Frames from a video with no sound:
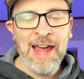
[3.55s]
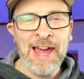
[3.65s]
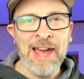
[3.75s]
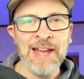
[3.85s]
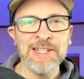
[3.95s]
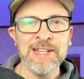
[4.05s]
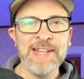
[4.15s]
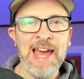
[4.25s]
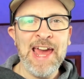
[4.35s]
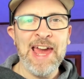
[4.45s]
and
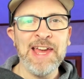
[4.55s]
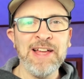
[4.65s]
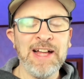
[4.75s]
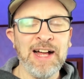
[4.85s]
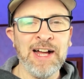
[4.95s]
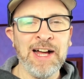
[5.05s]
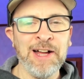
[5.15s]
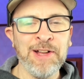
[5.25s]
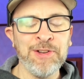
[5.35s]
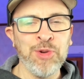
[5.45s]
today,
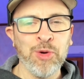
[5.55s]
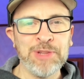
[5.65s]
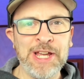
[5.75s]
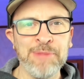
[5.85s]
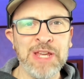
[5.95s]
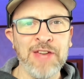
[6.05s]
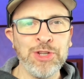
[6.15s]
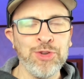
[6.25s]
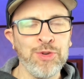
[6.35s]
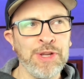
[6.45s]
normally I'd be giving
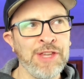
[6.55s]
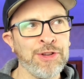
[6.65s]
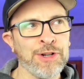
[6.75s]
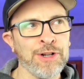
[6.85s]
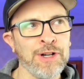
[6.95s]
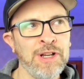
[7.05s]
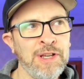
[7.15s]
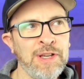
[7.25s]
you either